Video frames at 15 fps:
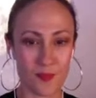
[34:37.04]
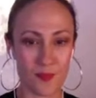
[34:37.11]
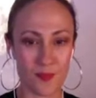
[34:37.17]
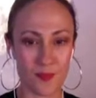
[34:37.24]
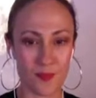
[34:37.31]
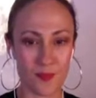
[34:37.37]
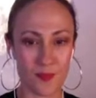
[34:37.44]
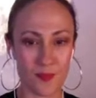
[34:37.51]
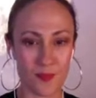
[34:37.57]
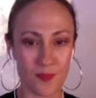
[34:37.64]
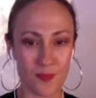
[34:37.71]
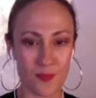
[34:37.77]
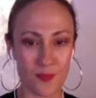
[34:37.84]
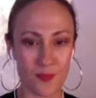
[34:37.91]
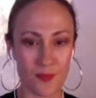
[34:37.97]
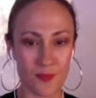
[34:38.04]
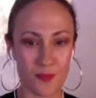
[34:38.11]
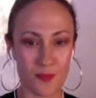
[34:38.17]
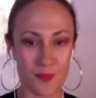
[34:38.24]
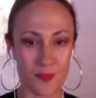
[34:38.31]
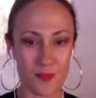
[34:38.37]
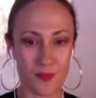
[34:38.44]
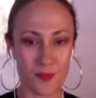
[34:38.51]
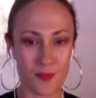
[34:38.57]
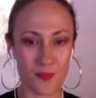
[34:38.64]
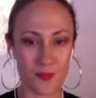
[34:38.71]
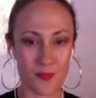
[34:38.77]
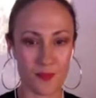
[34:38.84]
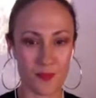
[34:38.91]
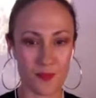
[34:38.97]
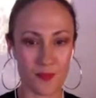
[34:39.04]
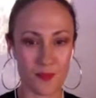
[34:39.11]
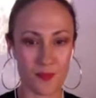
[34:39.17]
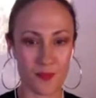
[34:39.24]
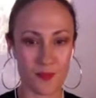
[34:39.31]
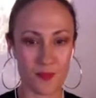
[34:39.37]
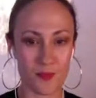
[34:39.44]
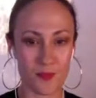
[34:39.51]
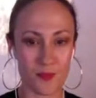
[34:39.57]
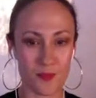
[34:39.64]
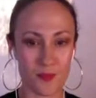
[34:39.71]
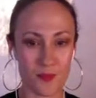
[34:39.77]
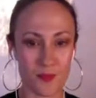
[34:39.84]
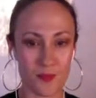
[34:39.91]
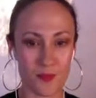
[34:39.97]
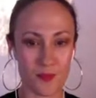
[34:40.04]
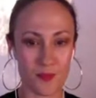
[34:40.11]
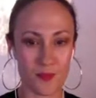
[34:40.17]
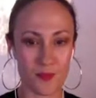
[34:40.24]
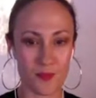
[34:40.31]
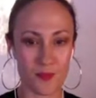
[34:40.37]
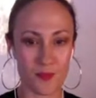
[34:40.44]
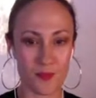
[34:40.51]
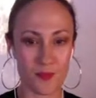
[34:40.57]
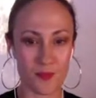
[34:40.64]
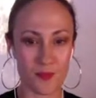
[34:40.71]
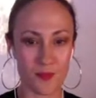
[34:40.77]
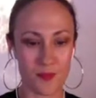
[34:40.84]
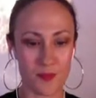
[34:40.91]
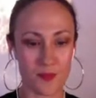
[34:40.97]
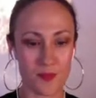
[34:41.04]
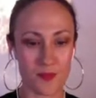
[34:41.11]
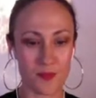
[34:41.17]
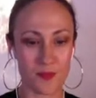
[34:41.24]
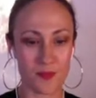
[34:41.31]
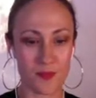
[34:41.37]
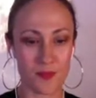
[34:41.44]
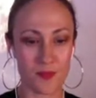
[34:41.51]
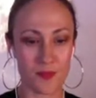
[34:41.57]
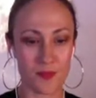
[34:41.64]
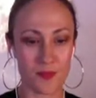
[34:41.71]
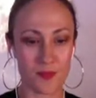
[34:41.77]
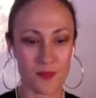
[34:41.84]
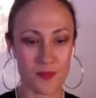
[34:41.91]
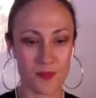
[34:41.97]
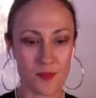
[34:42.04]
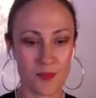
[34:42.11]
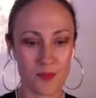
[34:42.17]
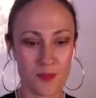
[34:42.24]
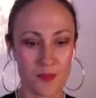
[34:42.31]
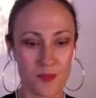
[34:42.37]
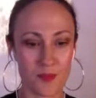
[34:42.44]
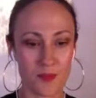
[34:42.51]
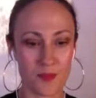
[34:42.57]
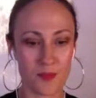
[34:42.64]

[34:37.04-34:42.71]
(silent)